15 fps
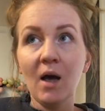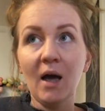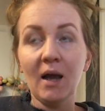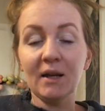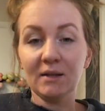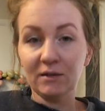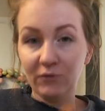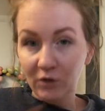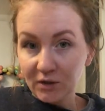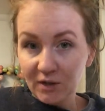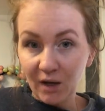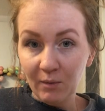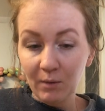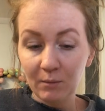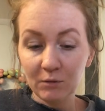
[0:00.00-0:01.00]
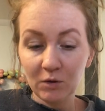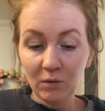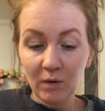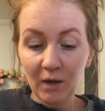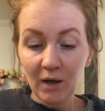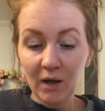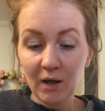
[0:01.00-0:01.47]
and it's the first time I'm
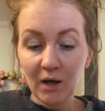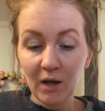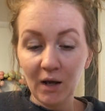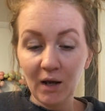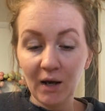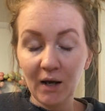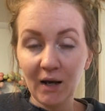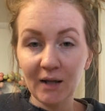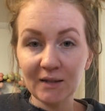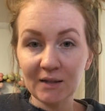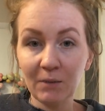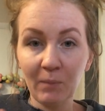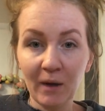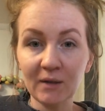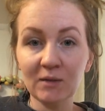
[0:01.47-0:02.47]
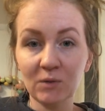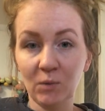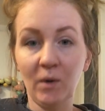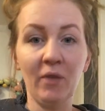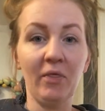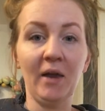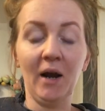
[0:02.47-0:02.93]
doing it, it's the best
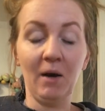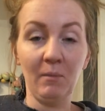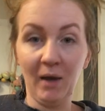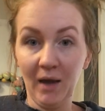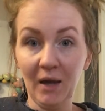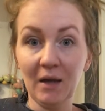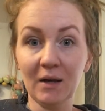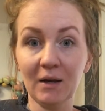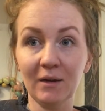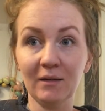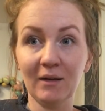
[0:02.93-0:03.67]
one that I made.